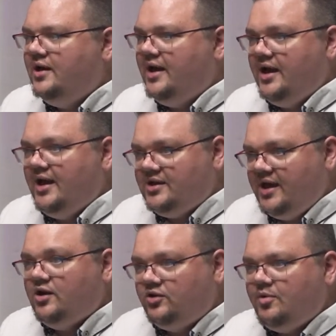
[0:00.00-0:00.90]
I
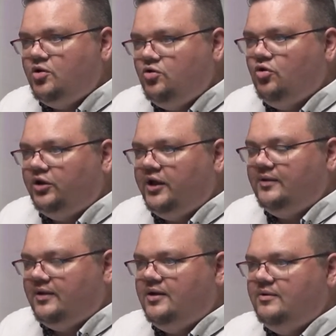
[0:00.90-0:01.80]
heard about you on
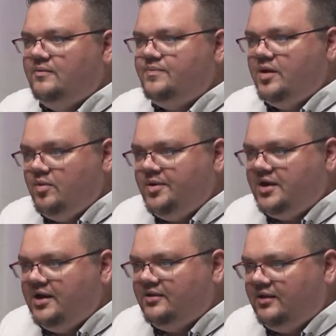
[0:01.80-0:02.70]
LinkedIn. It would be
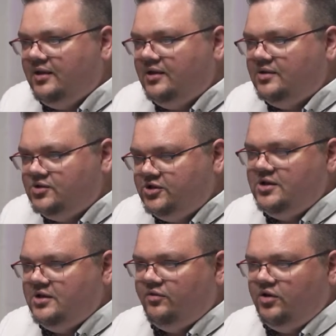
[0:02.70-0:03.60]
great to
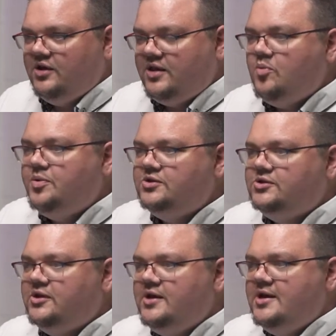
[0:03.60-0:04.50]
see if you could help us.